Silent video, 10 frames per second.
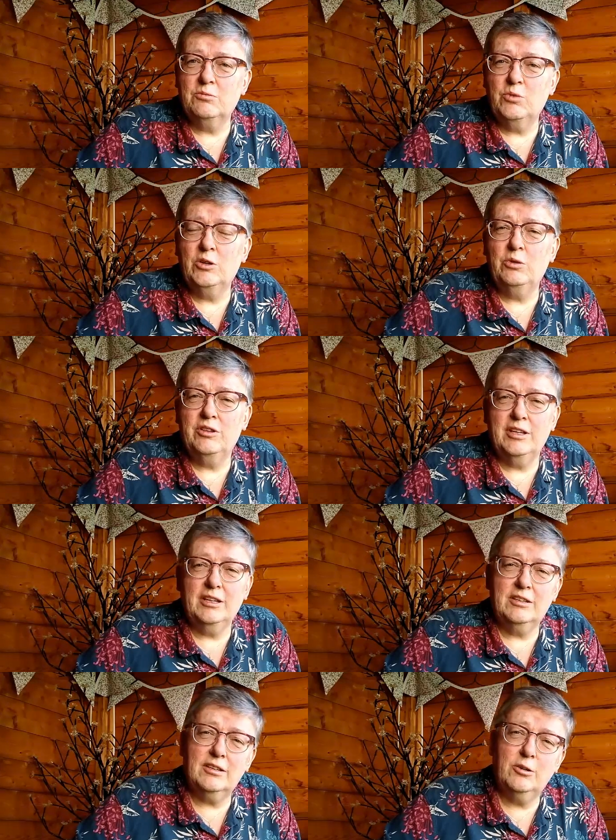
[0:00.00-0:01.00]
Well, we think
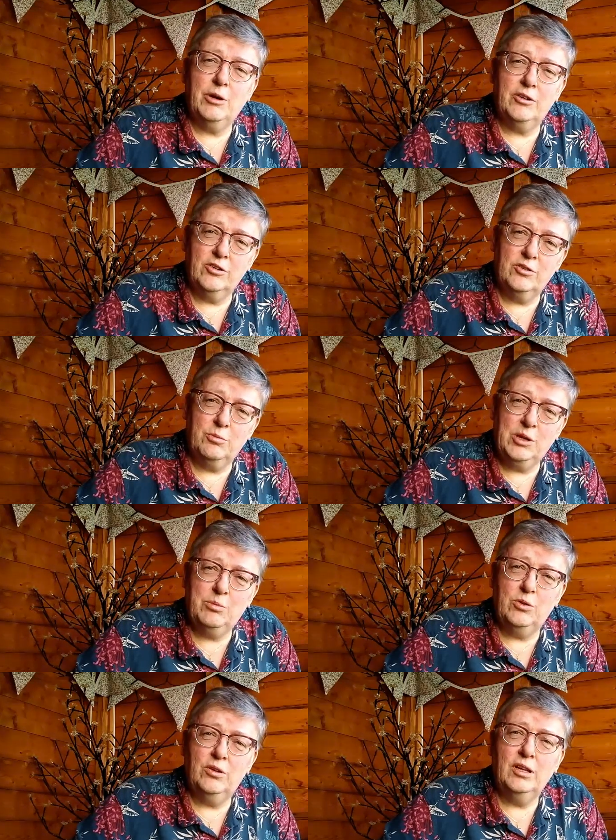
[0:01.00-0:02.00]
about other
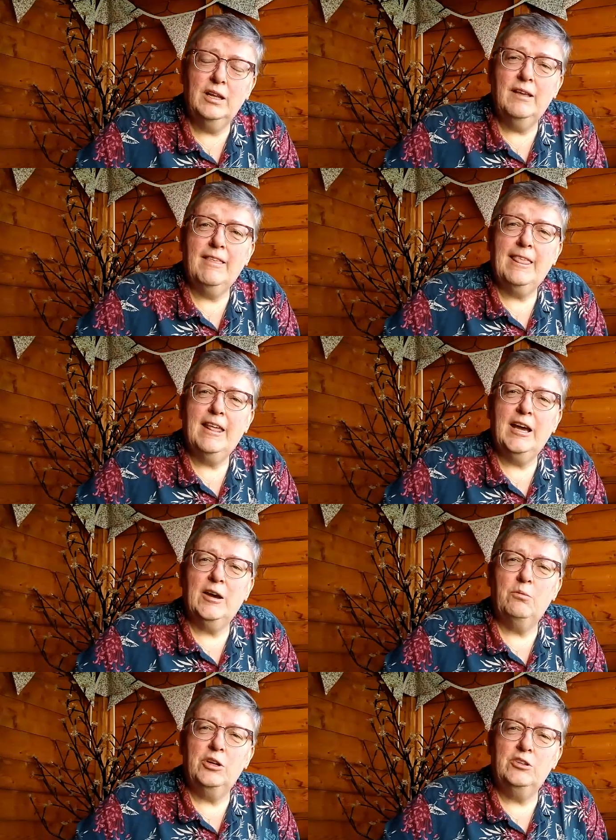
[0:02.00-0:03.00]
people
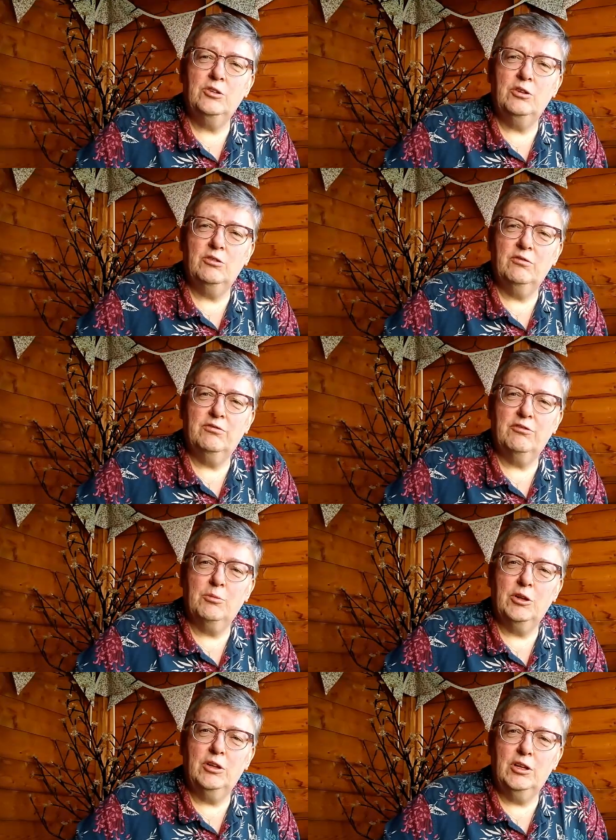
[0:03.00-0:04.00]
and we do it from
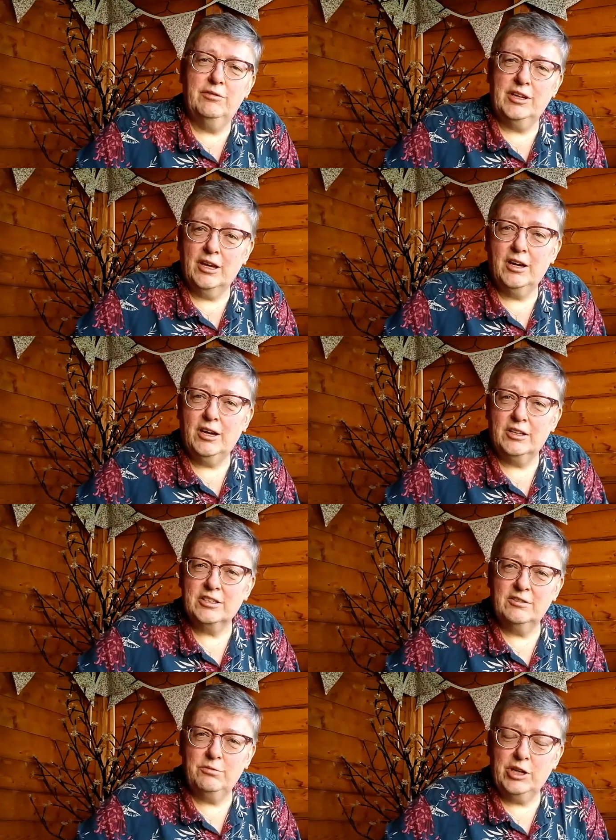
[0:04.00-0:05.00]
a loving heart
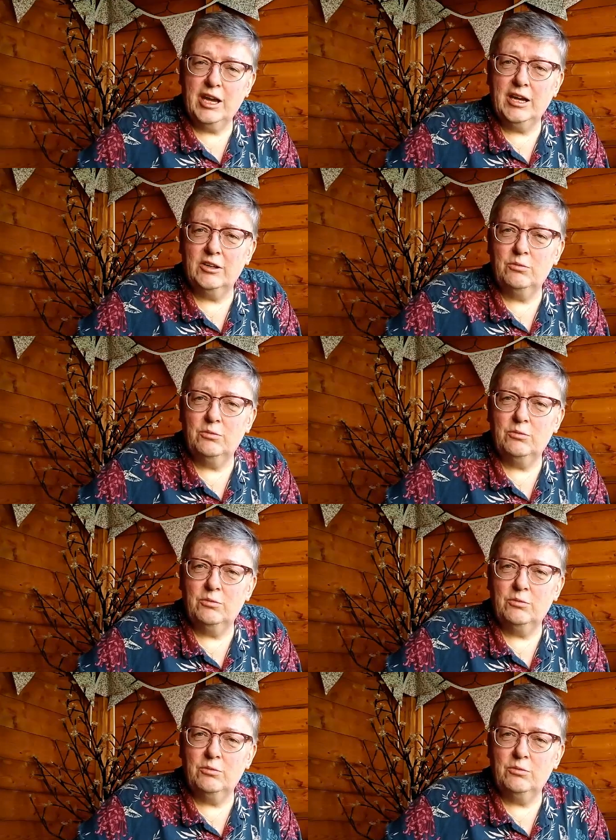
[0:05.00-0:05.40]
if we can.